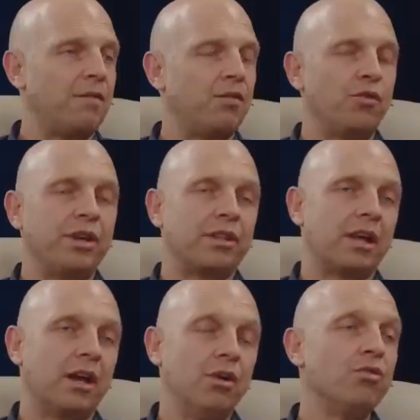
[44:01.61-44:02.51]
If you read
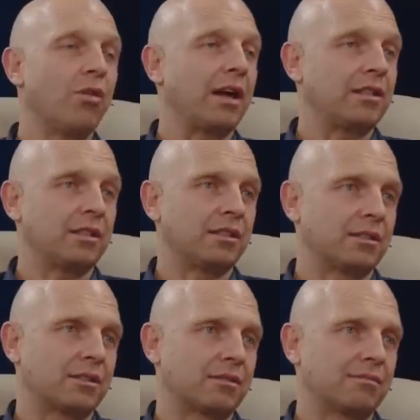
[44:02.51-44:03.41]
their own
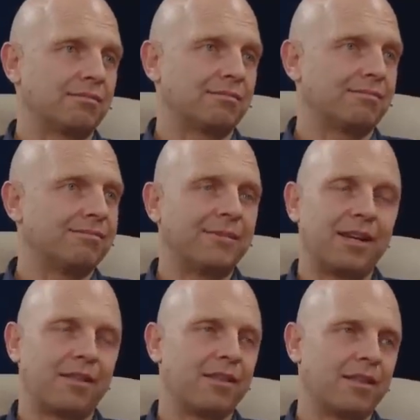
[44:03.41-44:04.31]
writings,
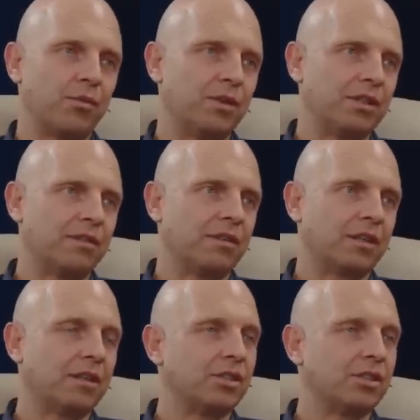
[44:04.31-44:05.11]
I think they were definitely